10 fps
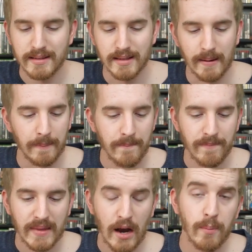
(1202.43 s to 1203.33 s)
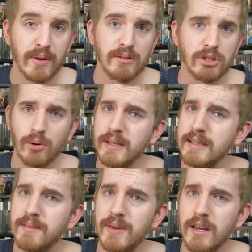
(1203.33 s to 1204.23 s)
So, hope you enjoyed
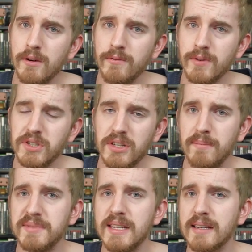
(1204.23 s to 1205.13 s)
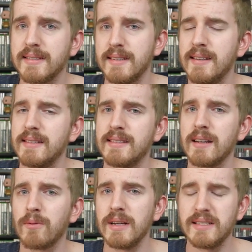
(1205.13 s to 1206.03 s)
this video for some sick
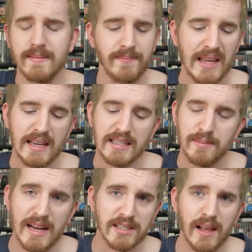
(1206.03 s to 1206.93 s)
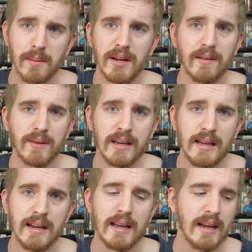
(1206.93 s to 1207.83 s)
sadistic reason. Smash the like button if you
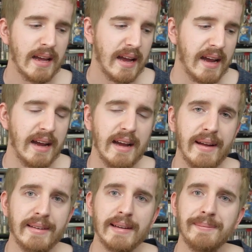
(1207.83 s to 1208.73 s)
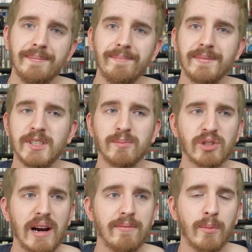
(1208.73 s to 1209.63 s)
did. And
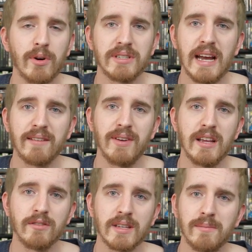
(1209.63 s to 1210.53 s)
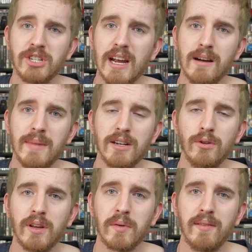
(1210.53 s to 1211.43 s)
subscribe for more tech videos. Come check out my
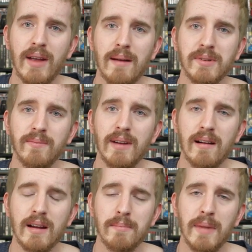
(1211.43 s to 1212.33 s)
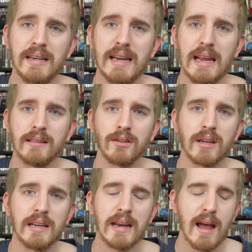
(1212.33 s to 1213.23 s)
newly revamped and very mundane
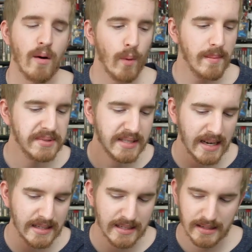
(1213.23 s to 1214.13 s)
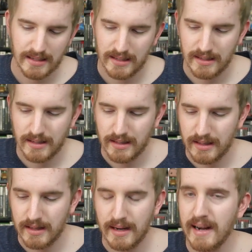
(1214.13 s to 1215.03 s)
looking now website.
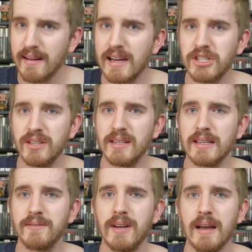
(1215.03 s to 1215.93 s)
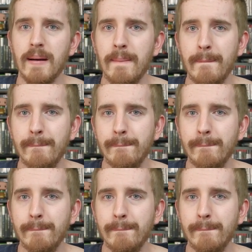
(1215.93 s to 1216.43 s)
And I'll catch you in the next video.